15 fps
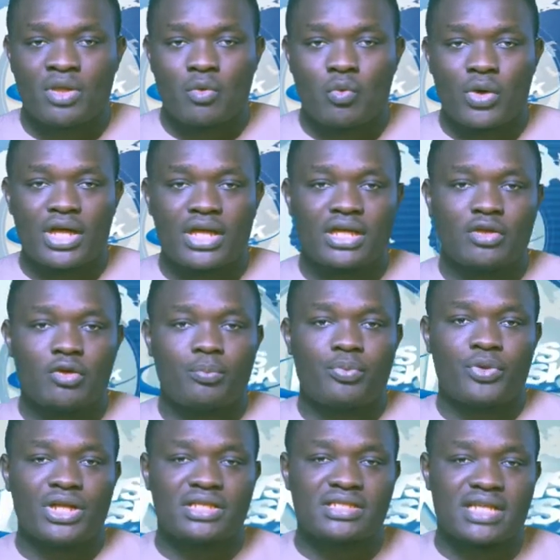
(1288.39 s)
where it
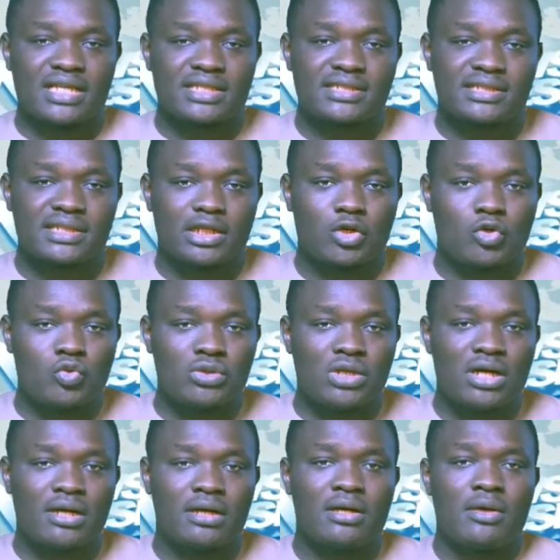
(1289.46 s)
operates as a
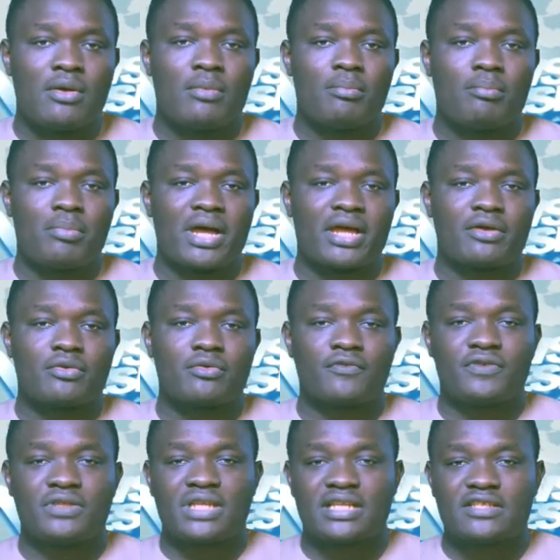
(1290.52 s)
Kuda
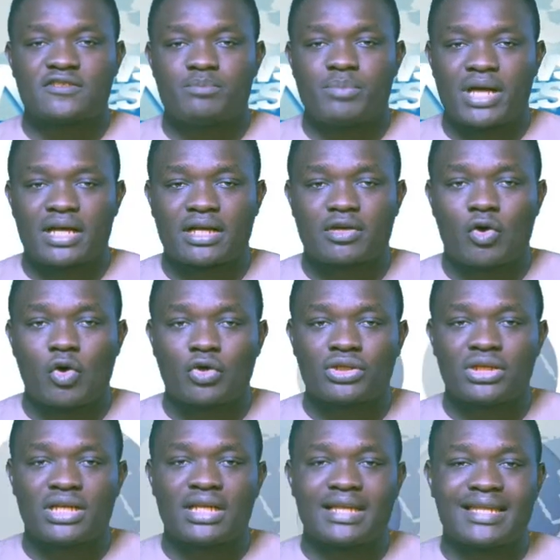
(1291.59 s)
microfinance bank
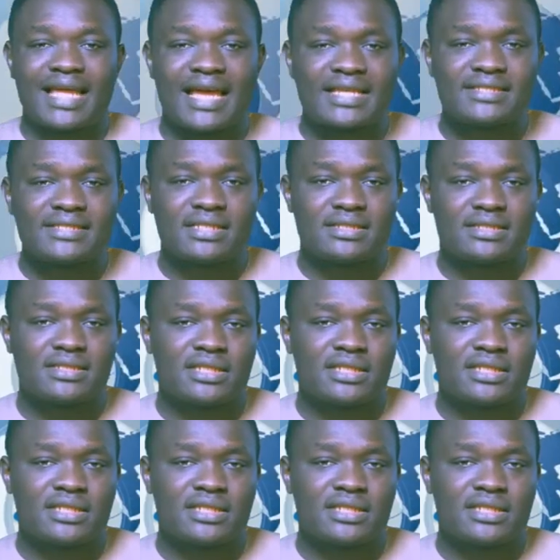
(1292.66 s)
under a license